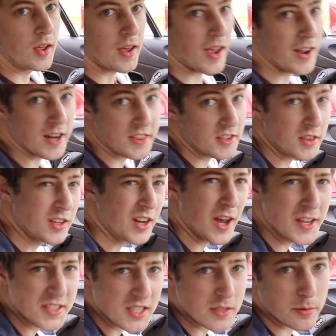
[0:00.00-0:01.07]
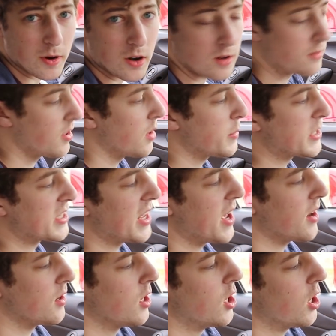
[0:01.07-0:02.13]
And I think the nicest part of them is
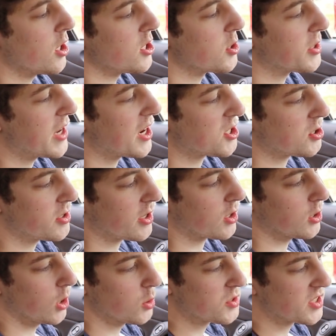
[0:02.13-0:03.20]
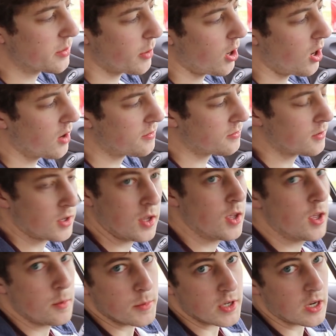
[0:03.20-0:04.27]
that you can actually close them off,
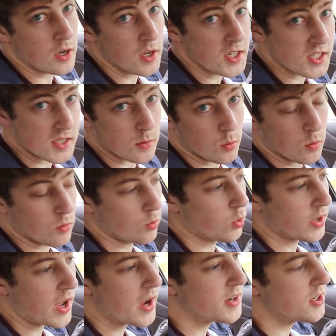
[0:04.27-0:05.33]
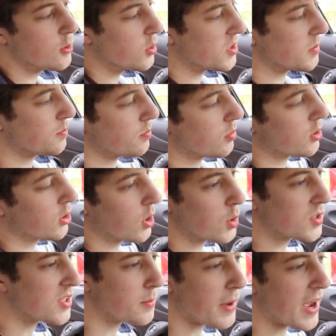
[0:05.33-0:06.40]
because what I do is
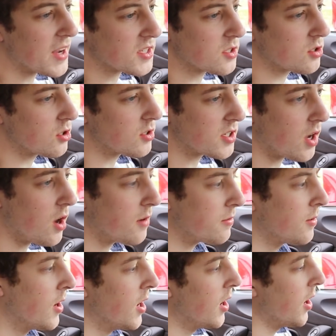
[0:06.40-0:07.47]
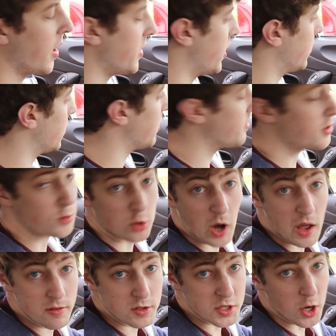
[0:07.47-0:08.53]
close the passengers off and then leave the
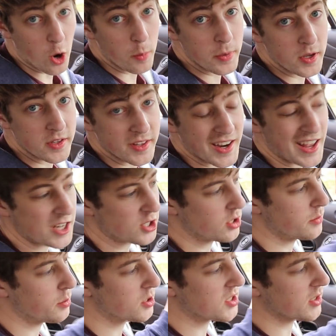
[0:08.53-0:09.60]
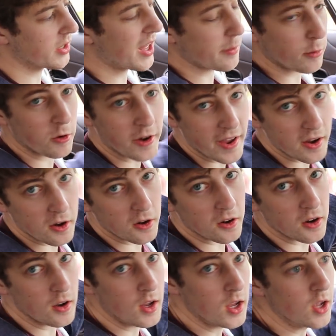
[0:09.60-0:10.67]
drivers open, and that actually puts a lot more
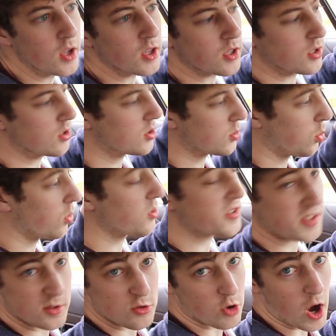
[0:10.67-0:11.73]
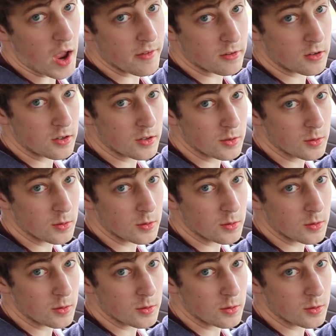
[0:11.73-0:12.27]
air towards the driver.